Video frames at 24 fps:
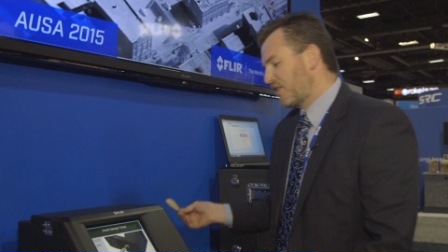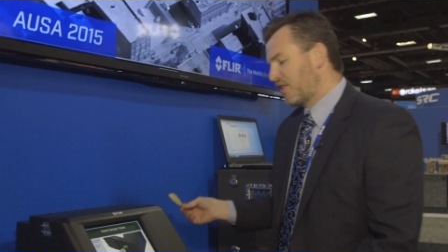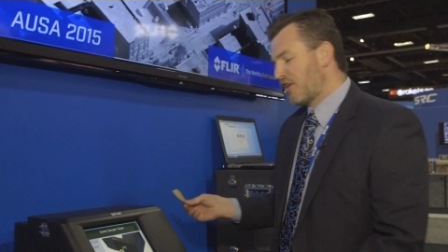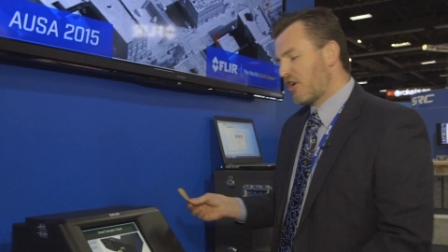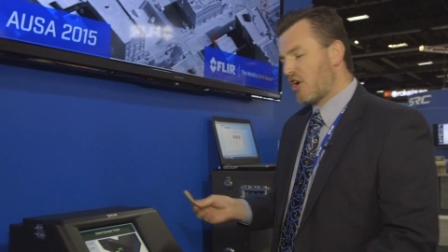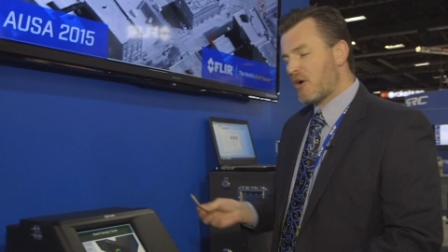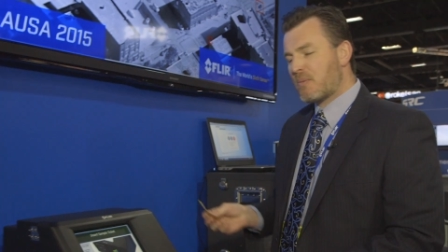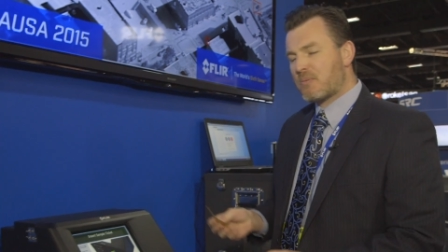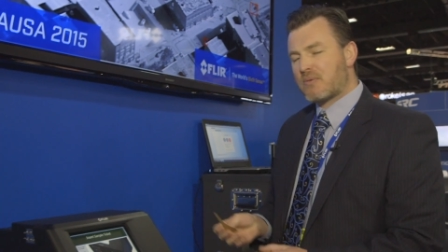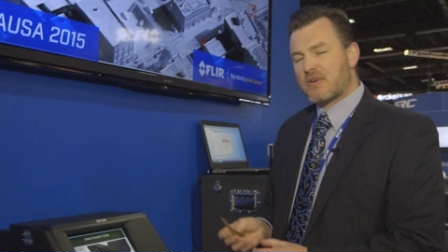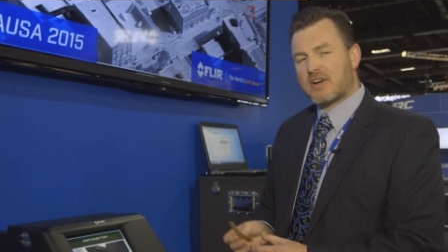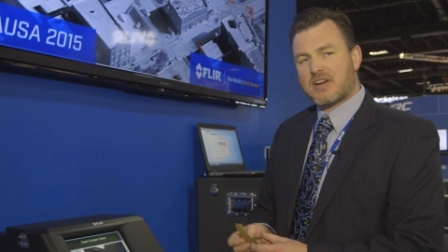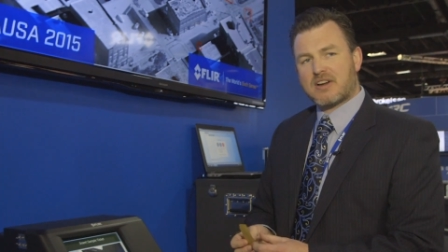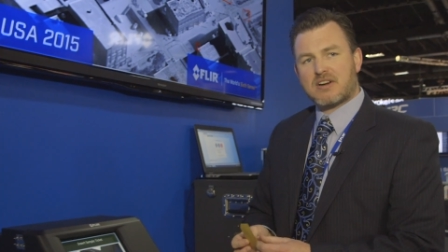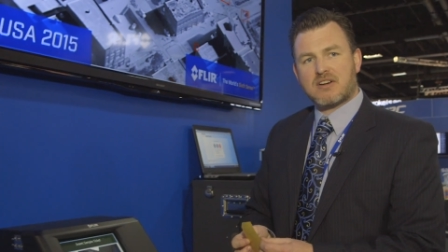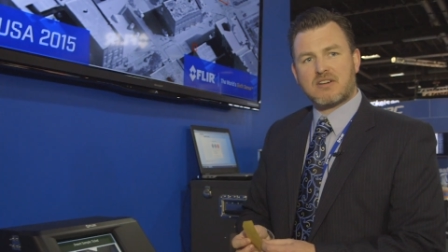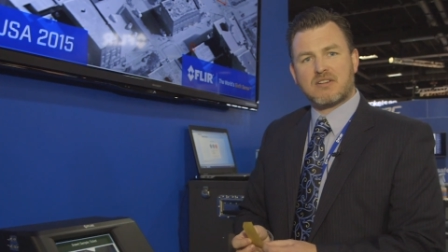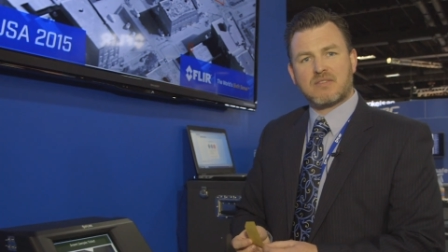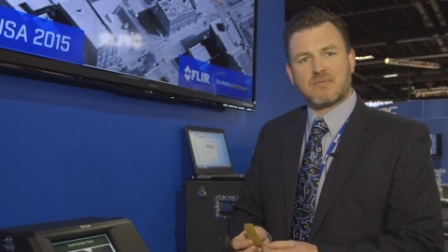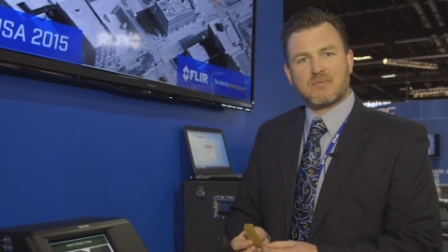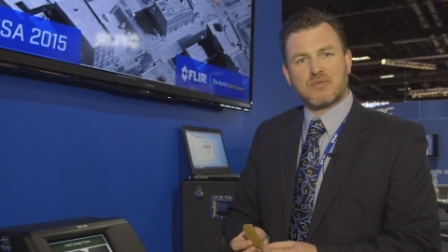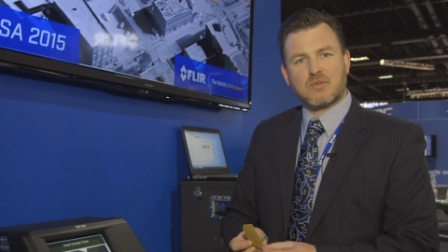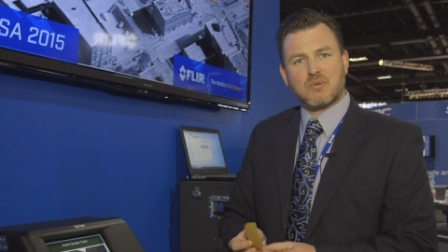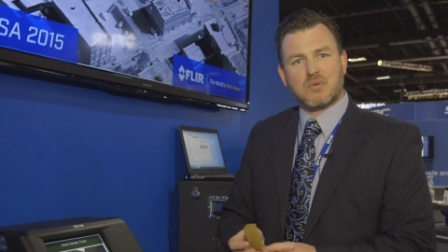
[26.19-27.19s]
The
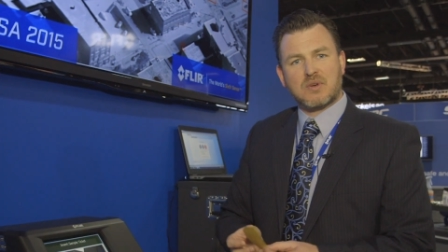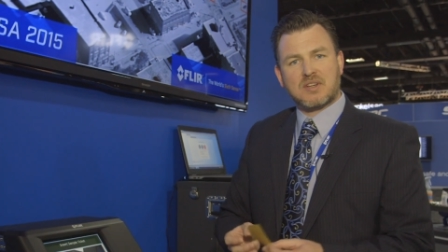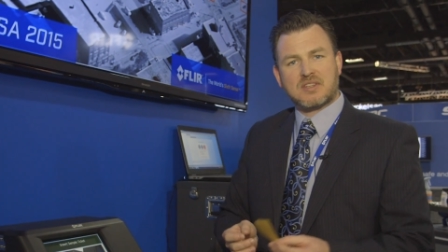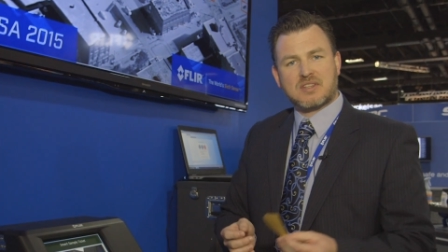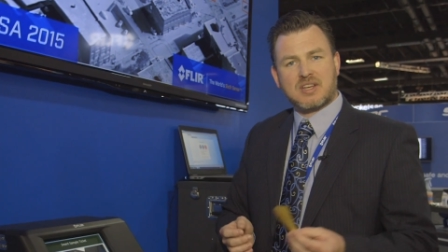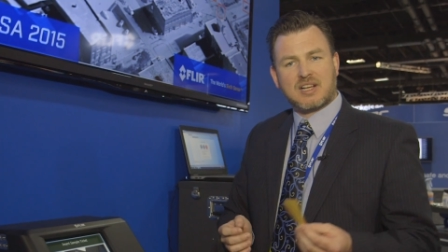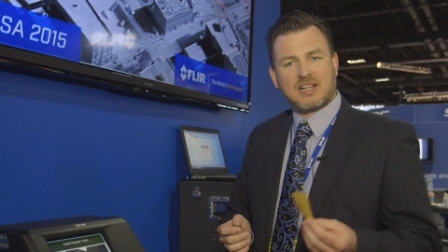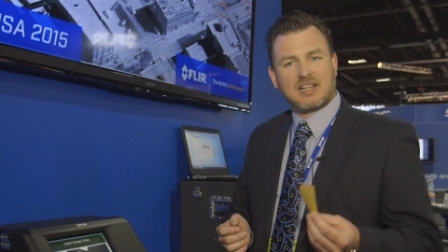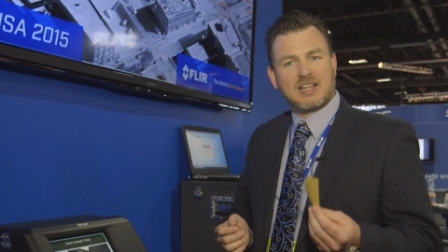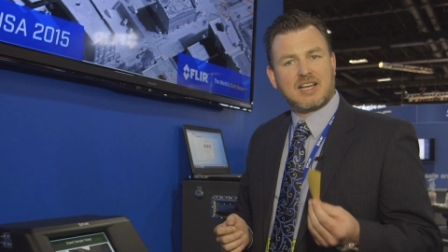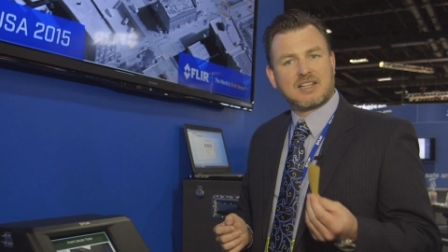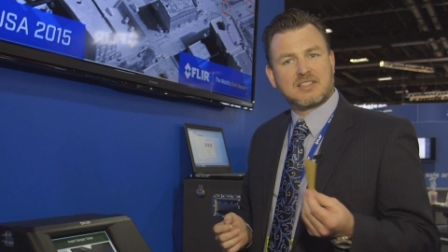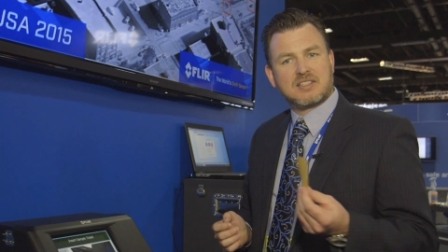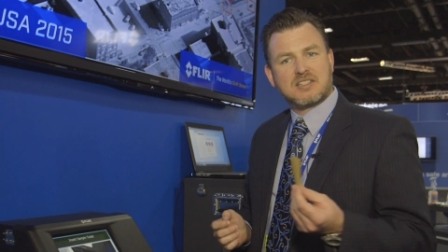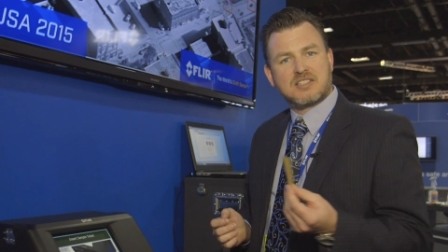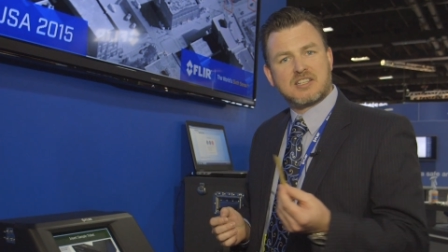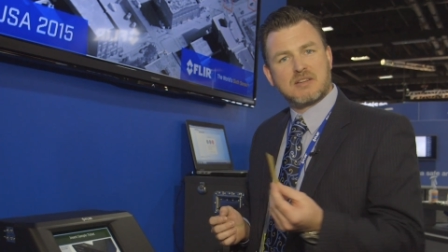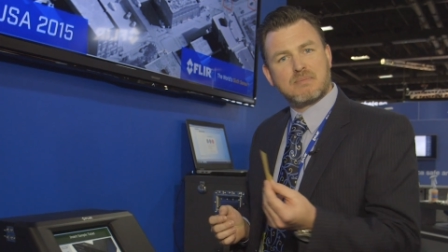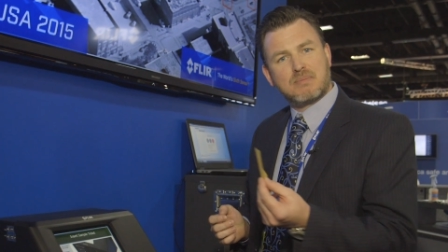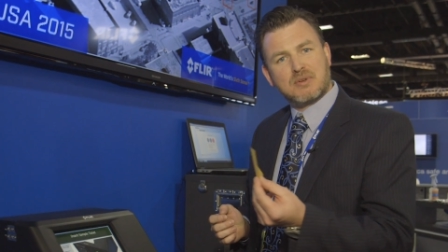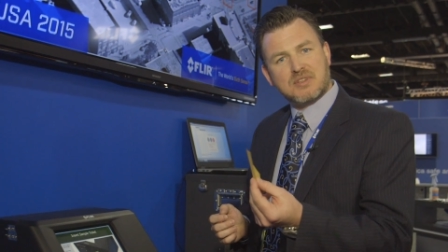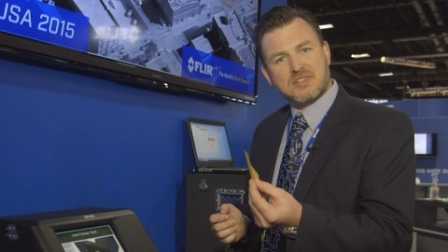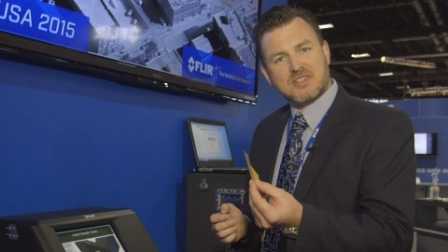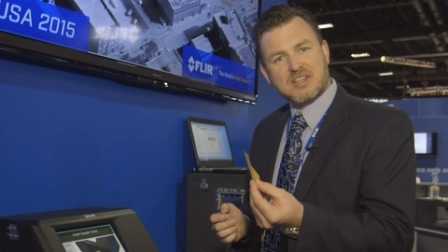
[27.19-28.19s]
operator to collect a
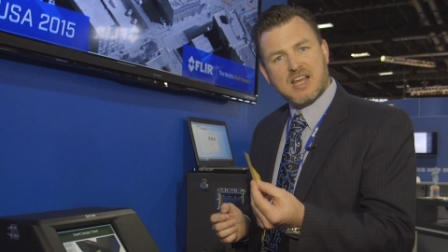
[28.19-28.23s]
simple